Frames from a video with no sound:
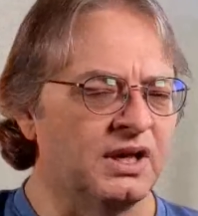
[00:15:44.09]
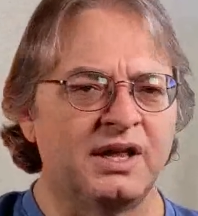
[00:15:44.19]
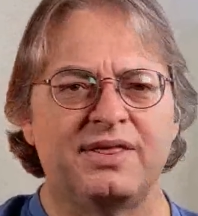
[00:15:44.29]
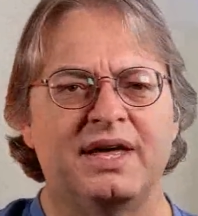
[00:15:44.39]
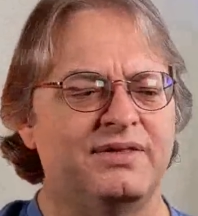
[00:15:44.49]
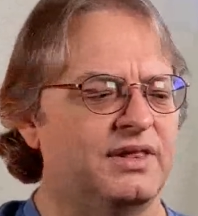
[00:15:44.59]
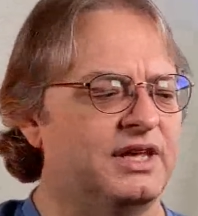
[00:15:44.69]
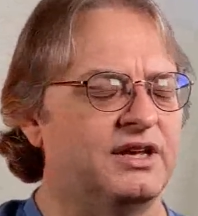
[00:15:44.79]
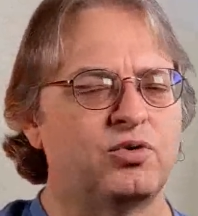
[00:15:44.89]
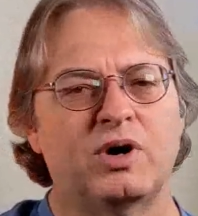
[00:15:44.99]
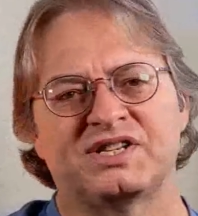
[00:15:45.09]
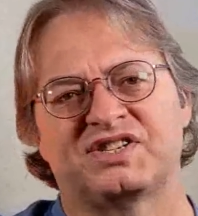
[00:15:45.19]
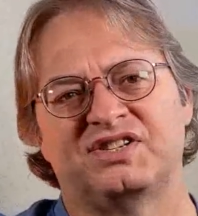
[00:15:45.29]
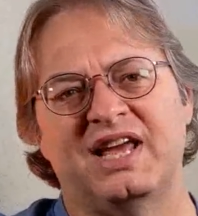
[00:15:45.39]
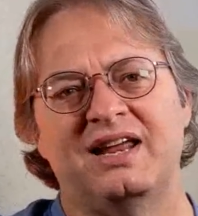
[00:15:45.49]
than the Quest's
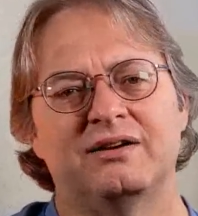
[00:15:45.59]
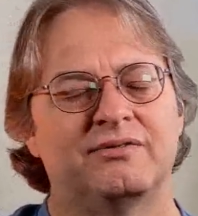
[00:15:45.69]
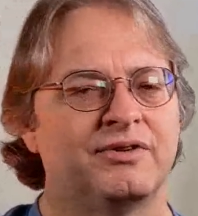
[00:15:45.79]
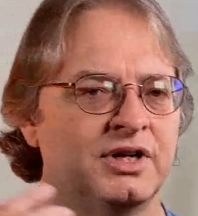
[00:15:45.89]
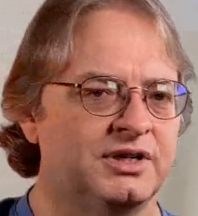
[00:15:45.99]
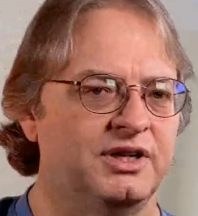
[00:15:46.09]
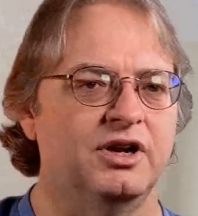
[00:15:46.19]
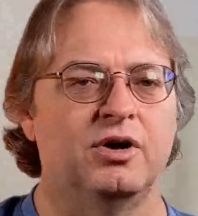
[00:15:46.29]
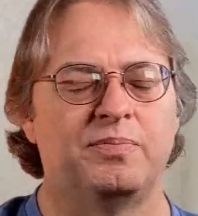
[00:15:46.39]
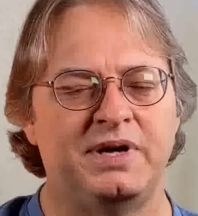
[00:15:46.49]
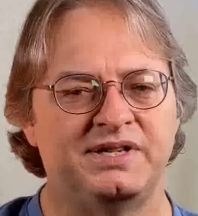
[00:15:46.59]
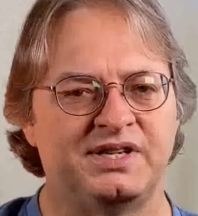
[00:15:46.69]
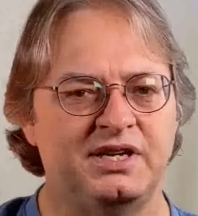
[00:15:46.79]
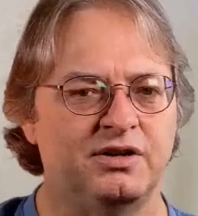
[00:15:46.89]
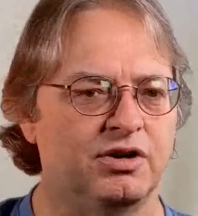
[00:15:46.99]
native, you know,
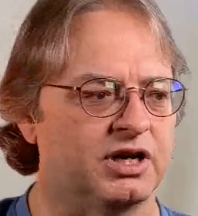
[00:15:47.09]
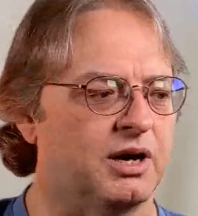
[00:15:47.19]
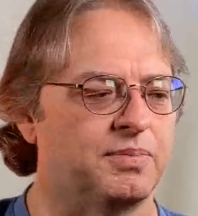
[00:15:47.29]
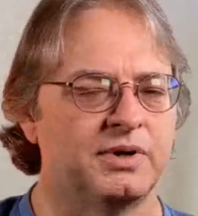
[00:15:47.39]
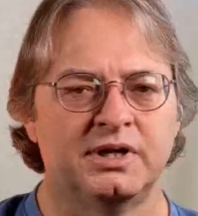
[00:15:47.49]
PC hookup,